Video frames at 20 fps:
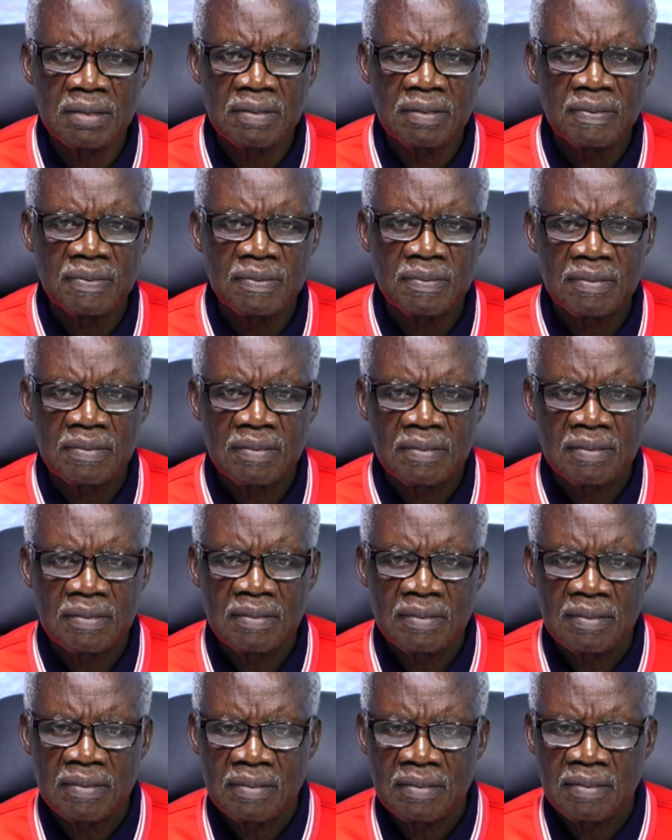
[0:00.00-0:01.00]

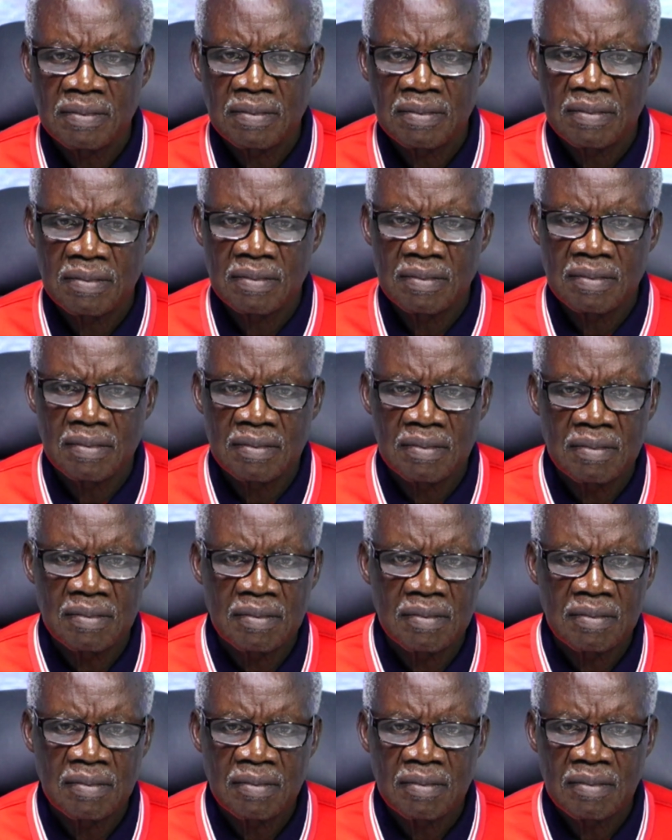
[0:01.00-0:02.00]

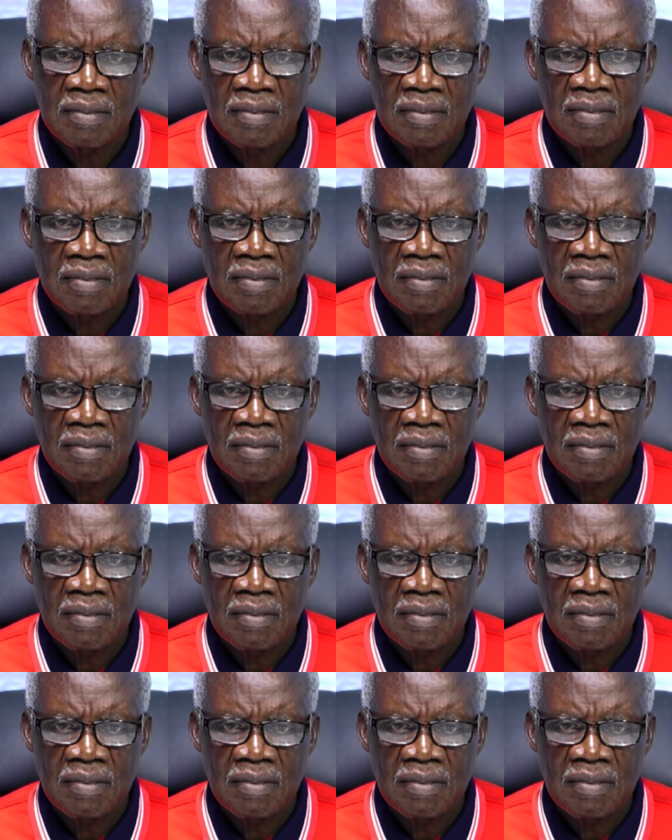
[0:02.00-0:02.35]
(silence)